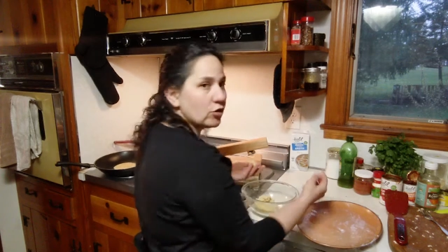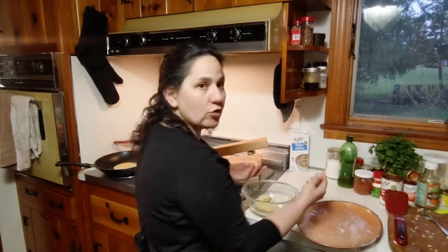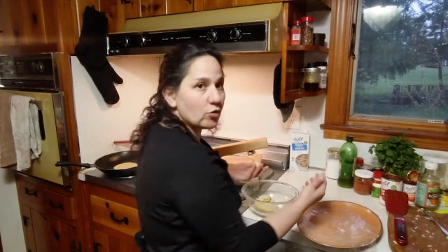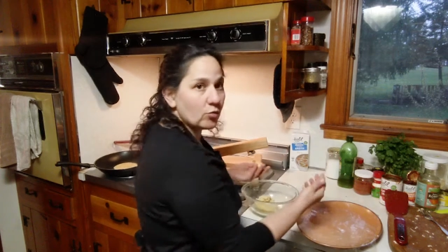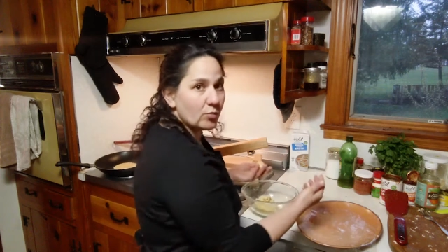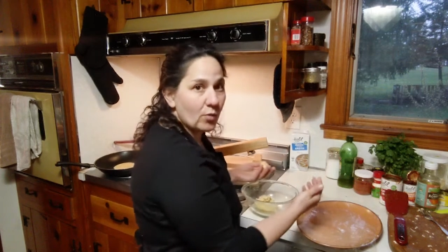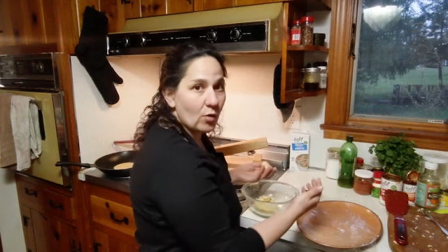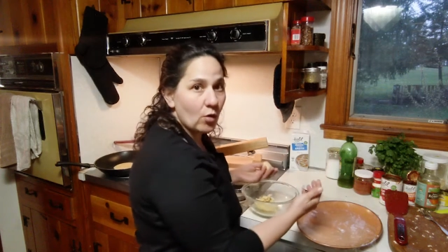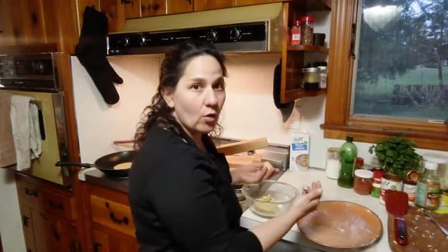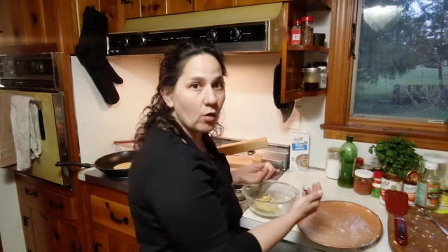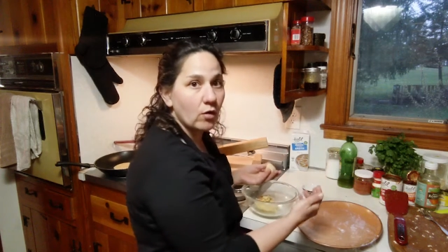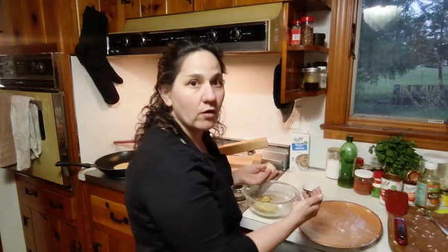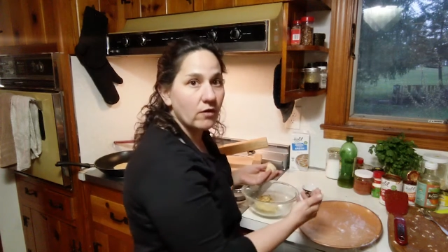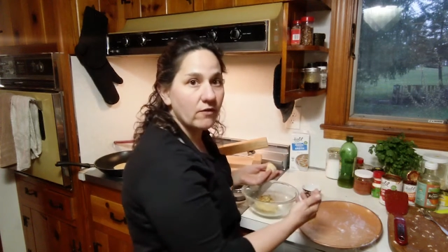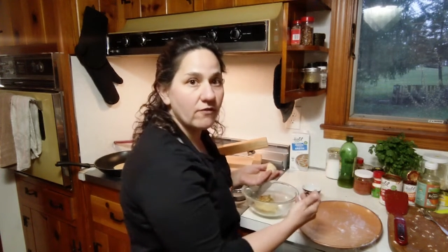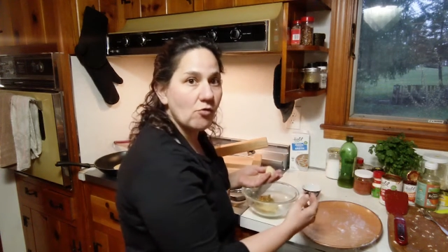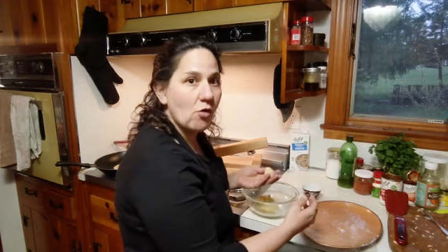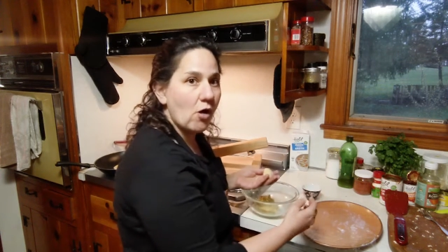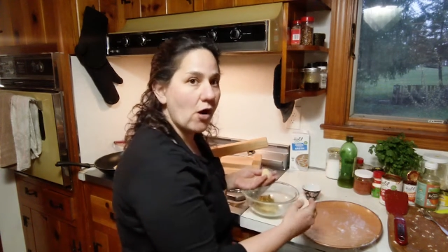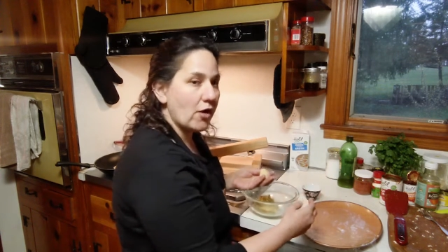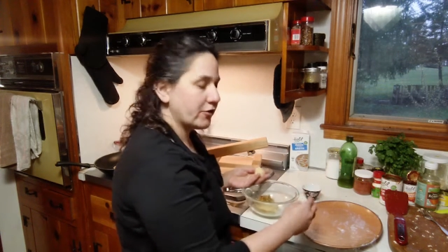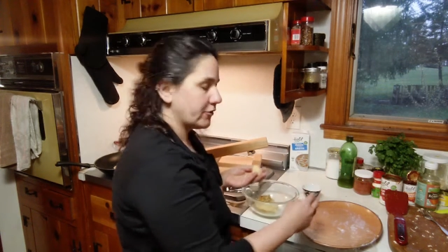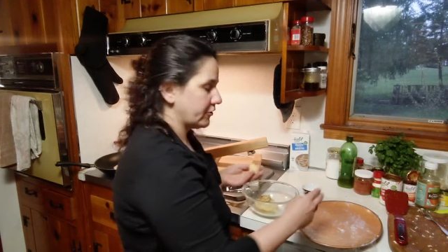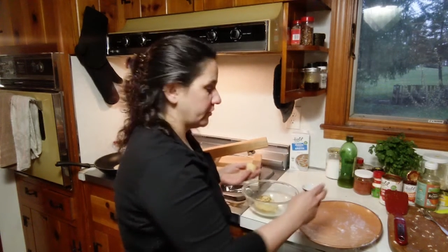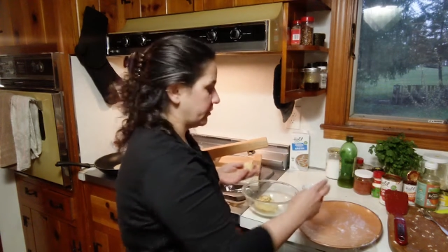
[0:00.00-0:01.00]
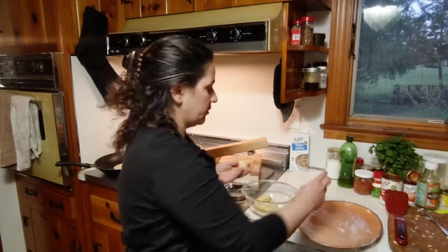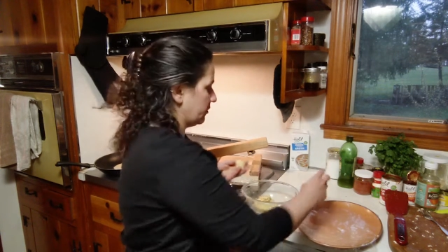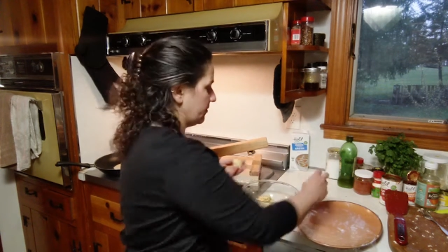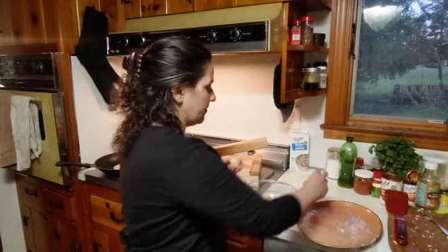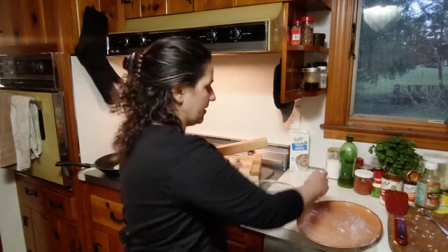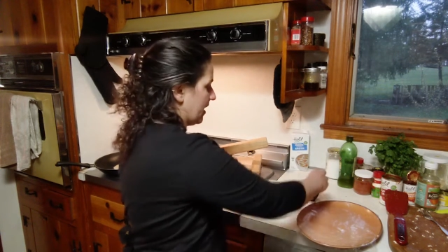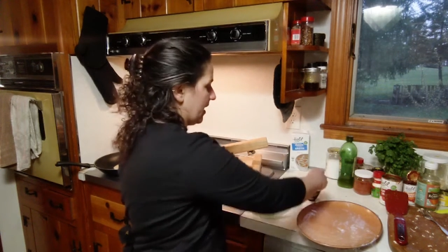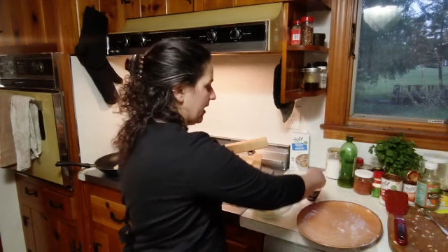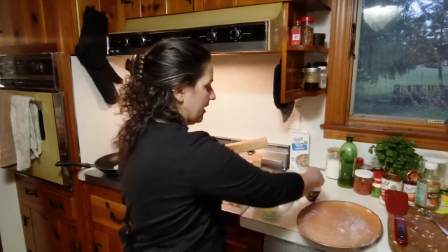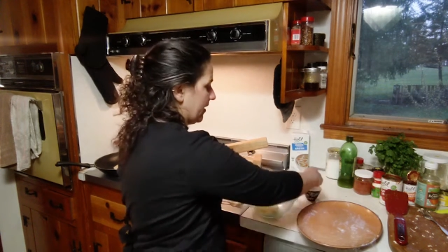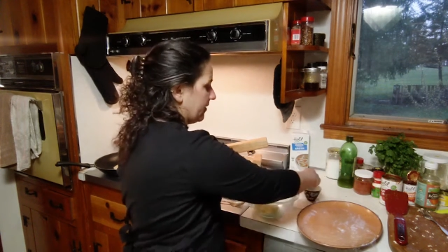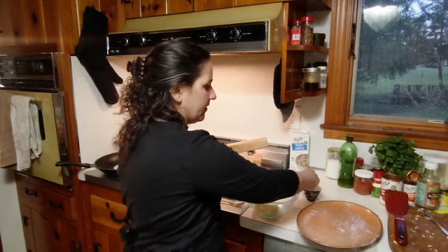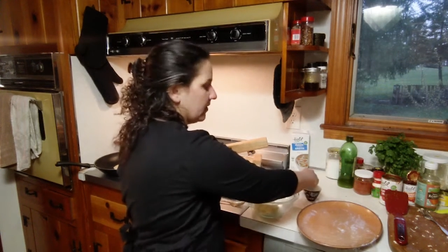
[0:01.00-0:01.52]
bowl of water
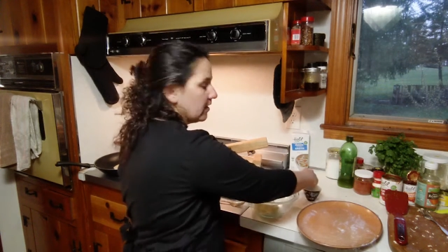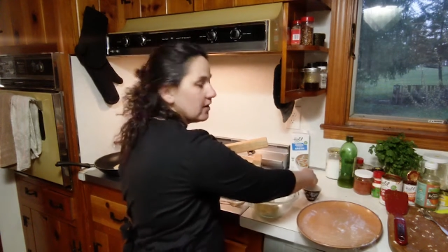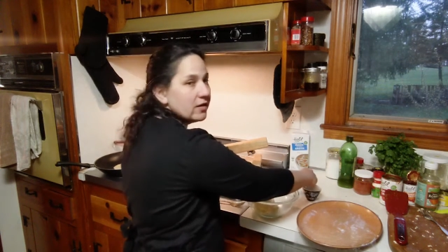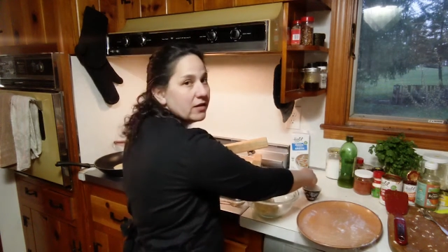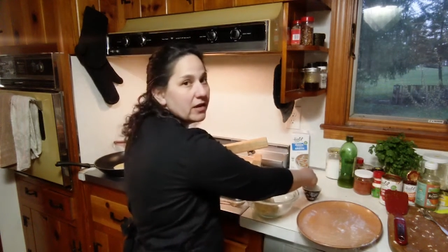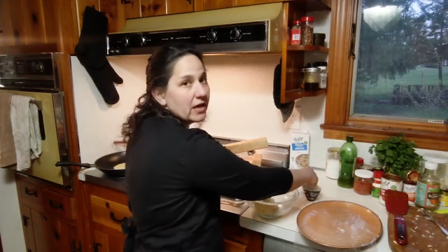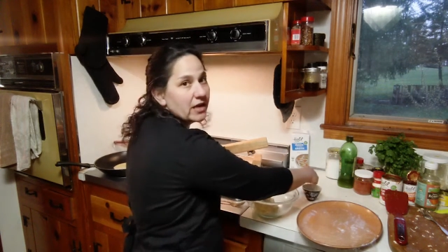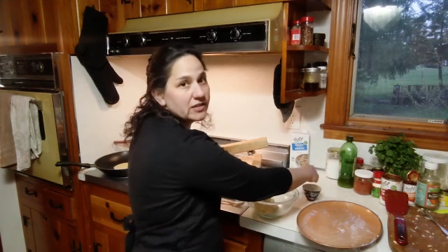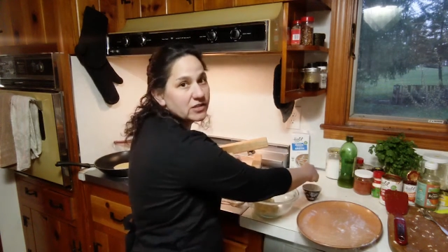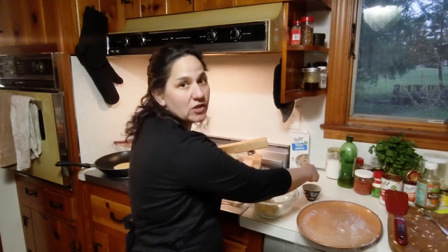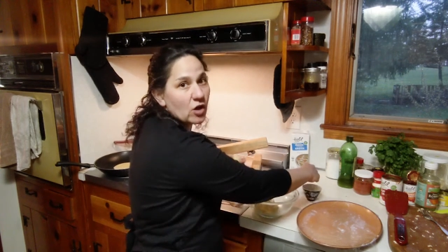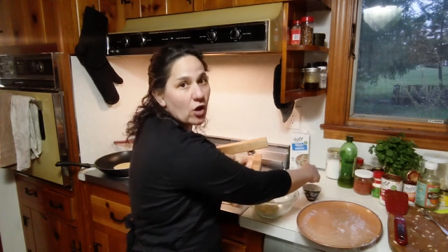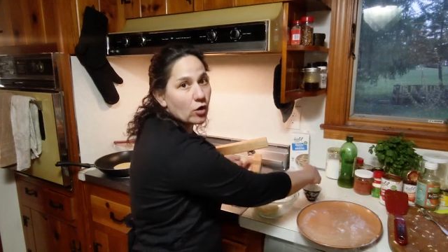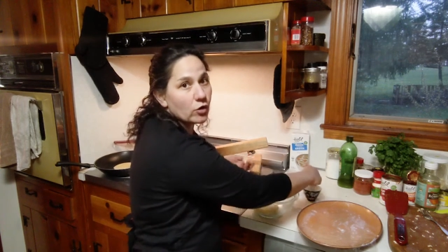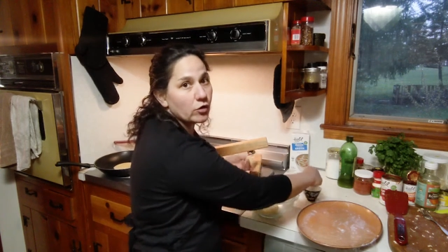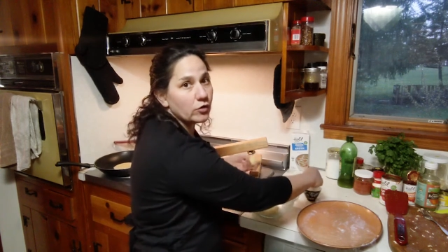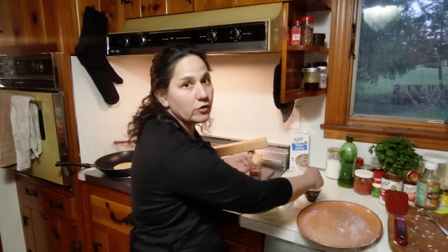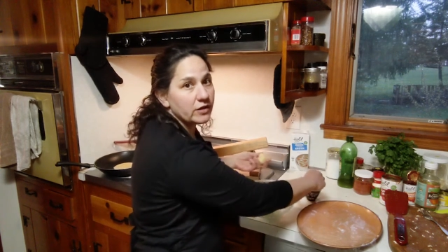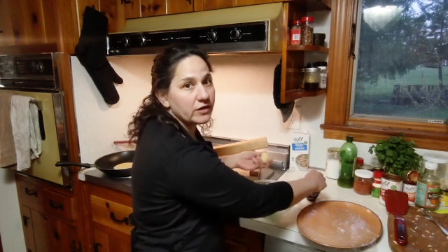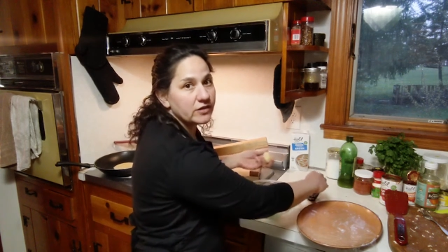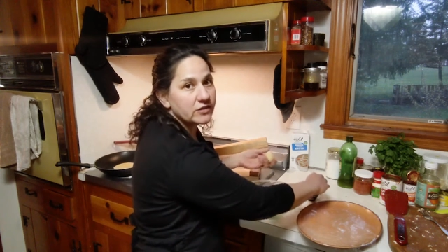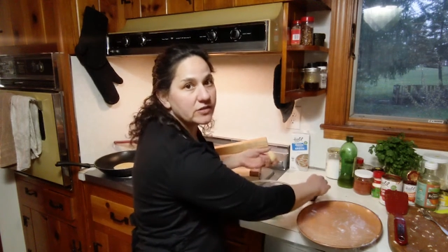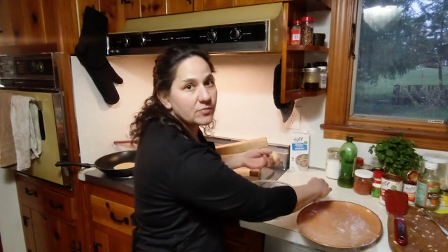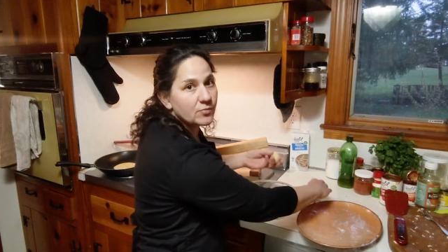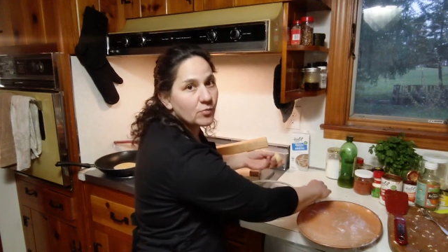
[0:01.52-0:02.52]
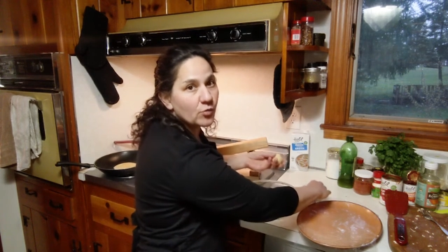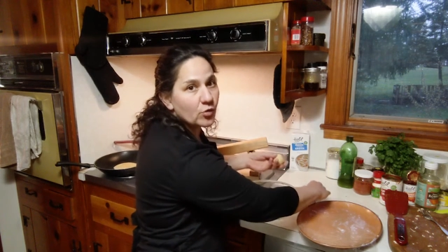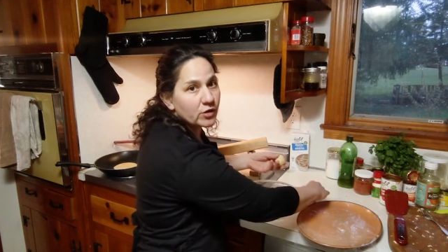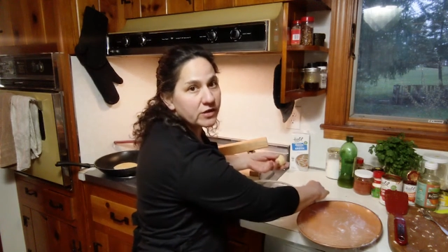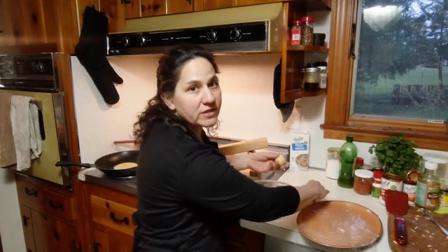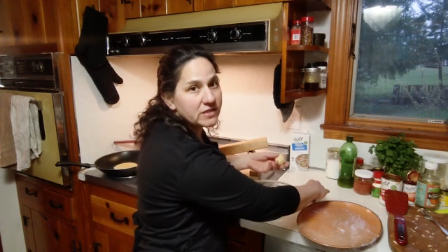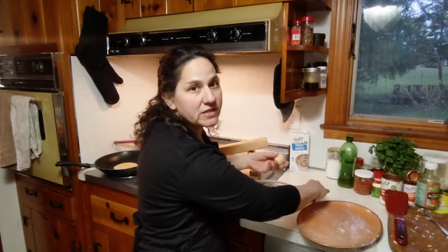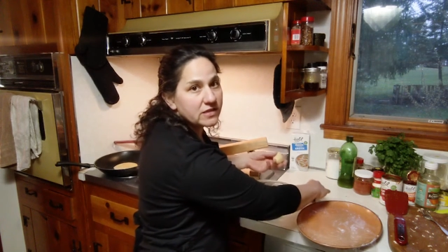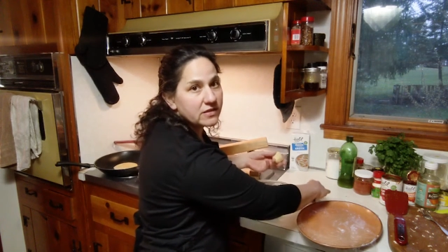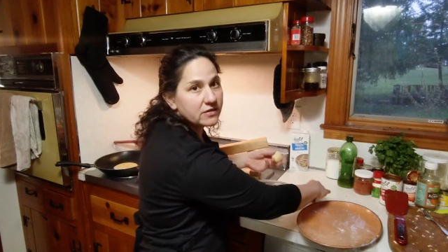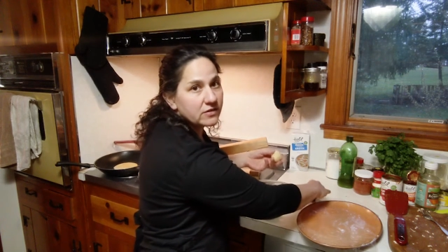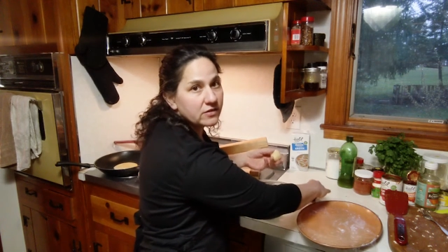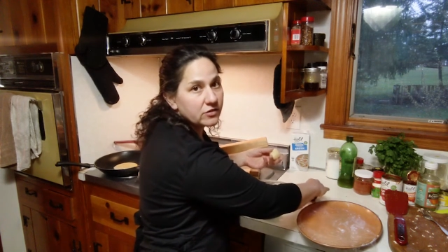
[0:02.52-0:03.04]
nearby. That's all you need to
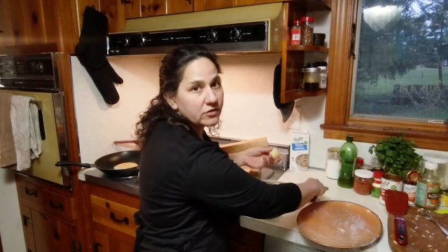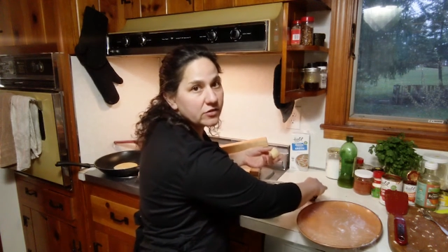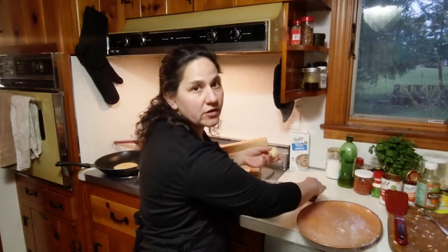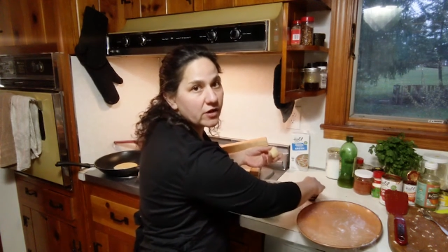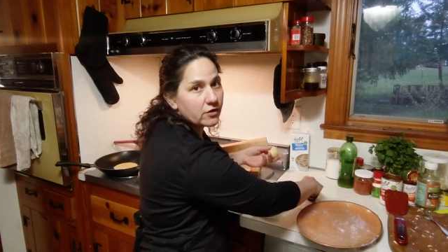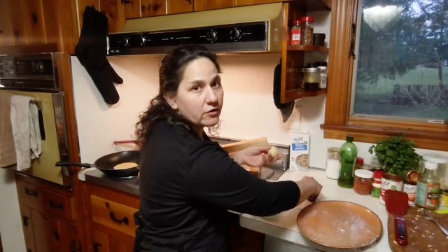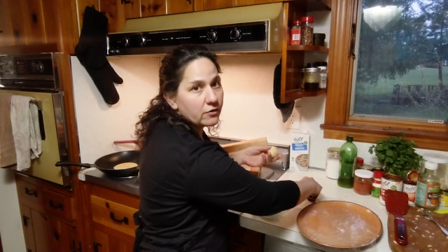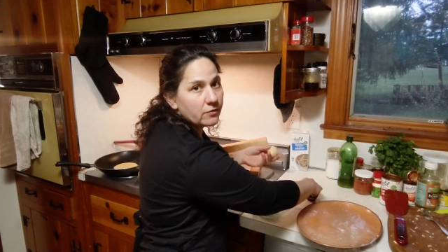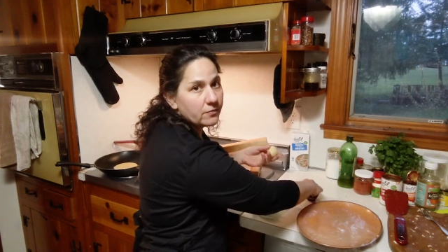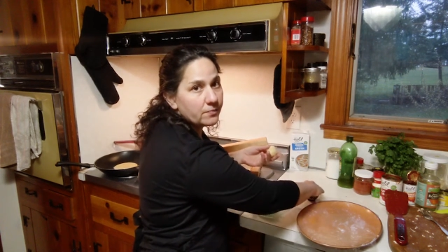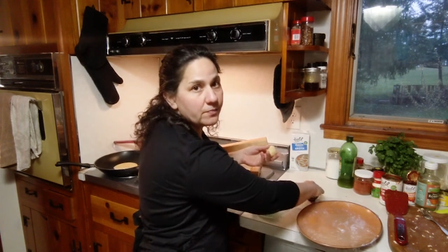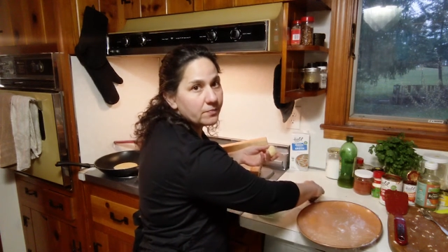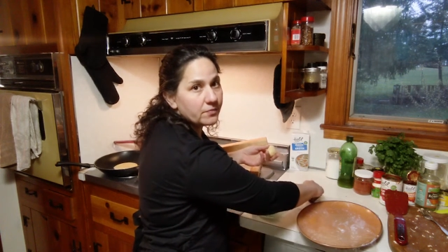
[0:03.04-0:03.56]
moisten the dough.